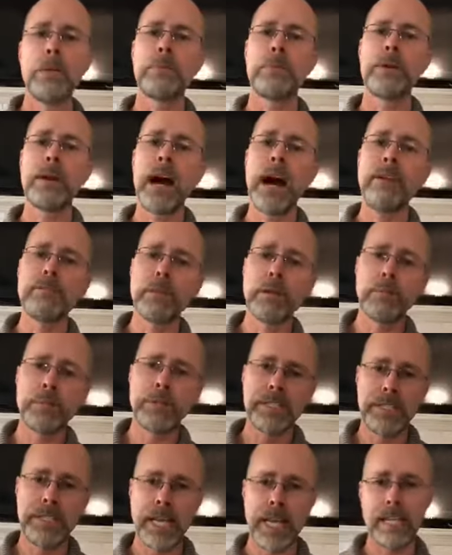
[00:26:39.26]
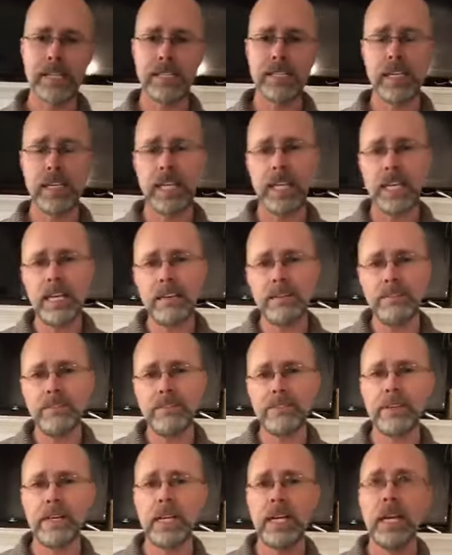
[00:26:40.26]
Proverbs says
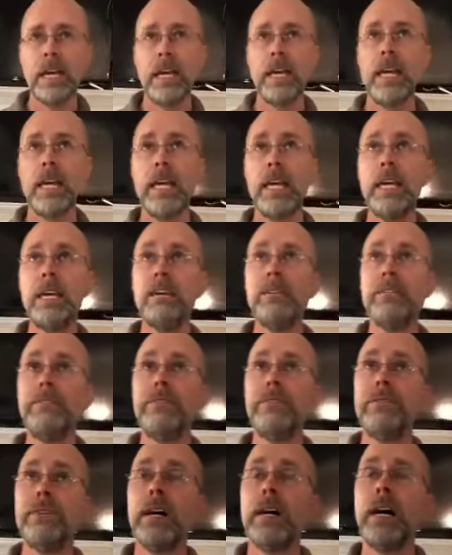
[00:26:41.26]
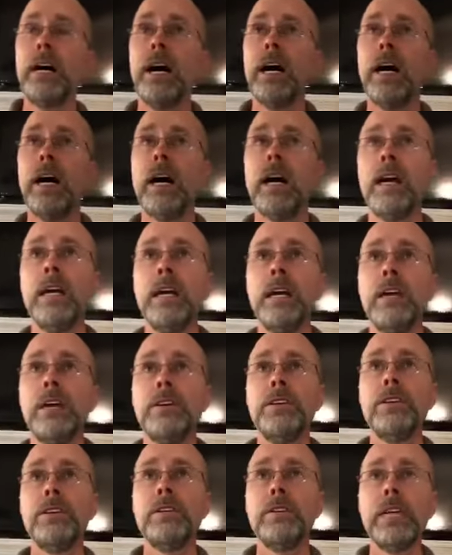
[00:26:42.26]
if, if uh,
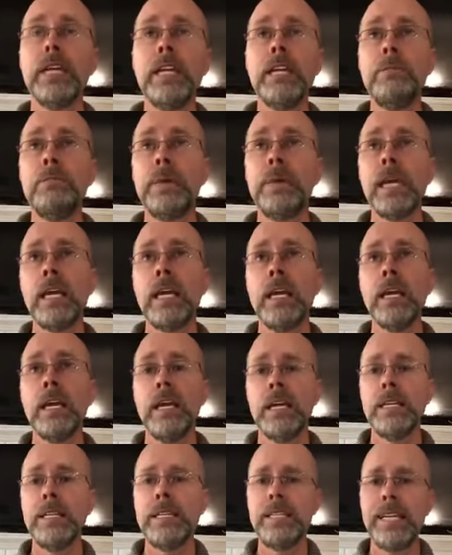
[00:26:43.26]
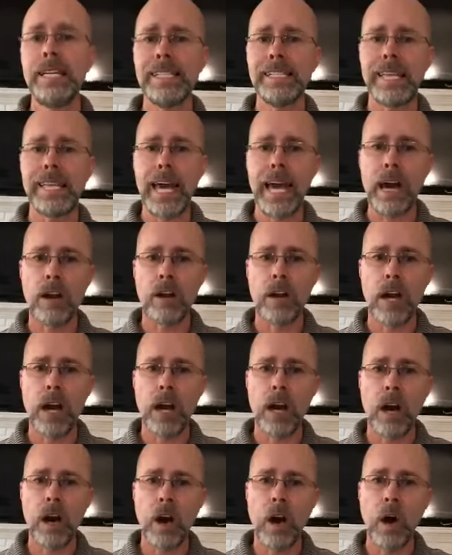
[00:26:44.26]
your enemy digs out
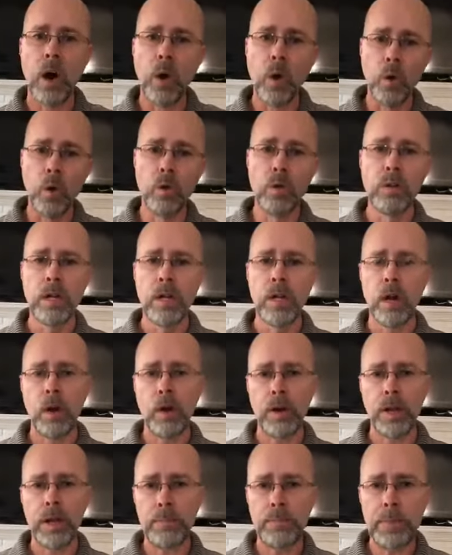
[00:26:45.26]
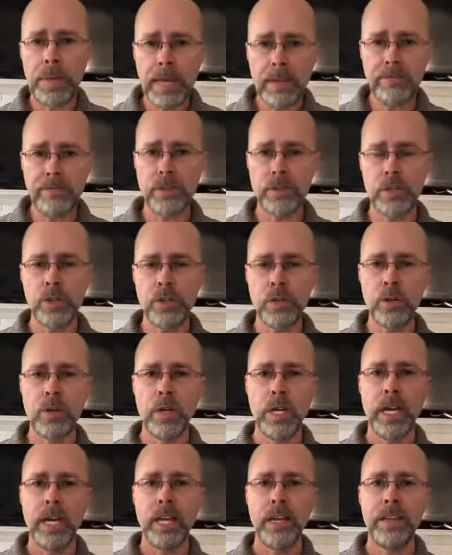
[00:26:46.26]
a hole or a pit for
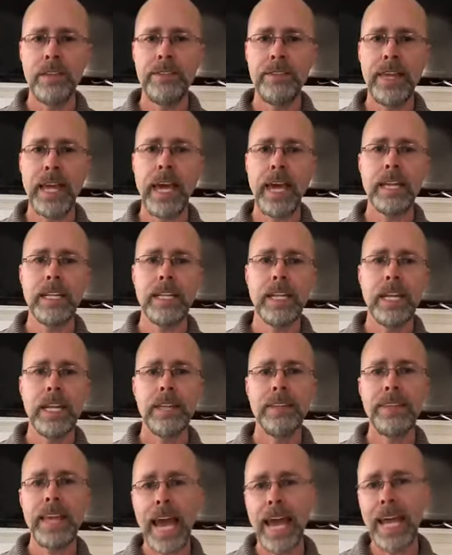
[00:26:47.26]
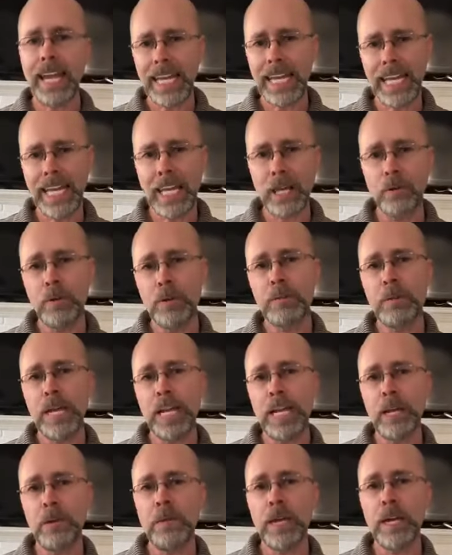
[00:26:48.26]
you, that that
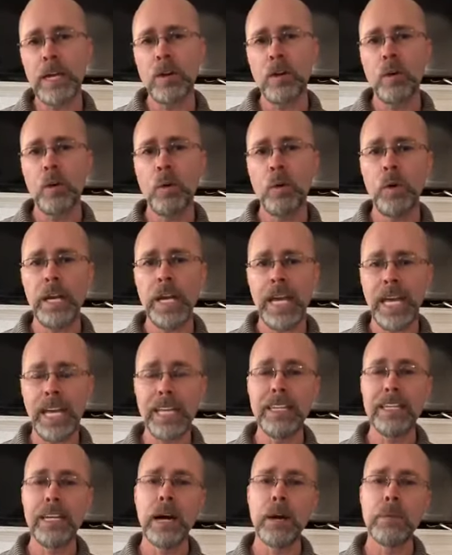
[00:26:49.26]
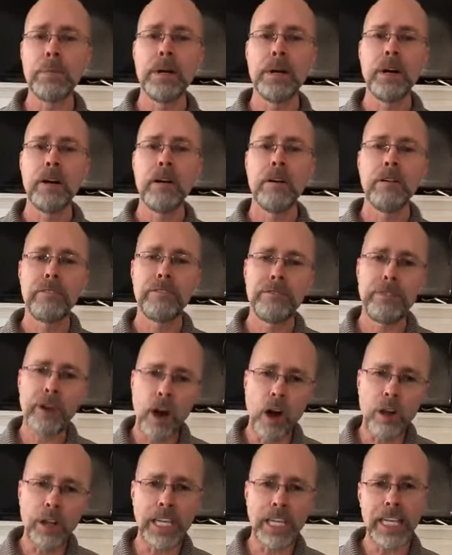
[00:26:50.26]
enemy would end up
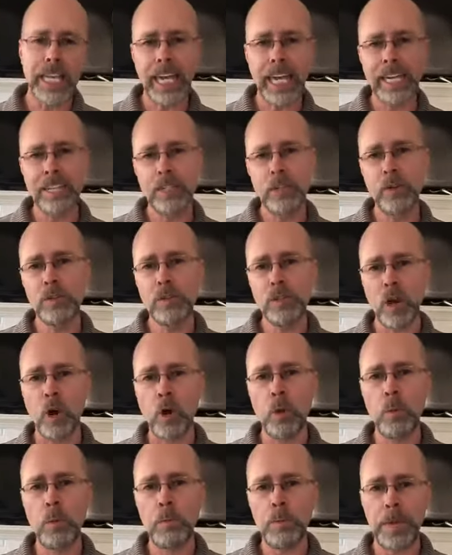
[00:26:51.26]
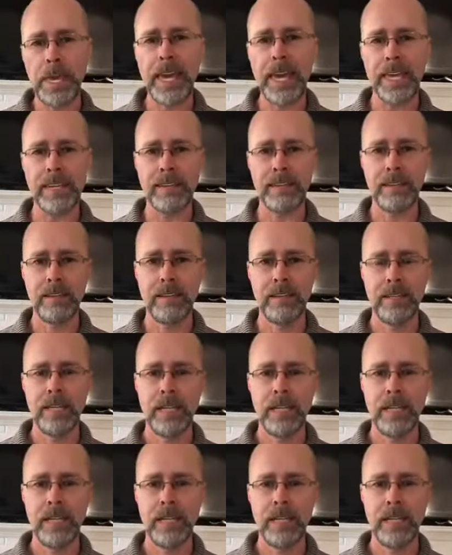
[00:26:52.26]
falling into his own pit.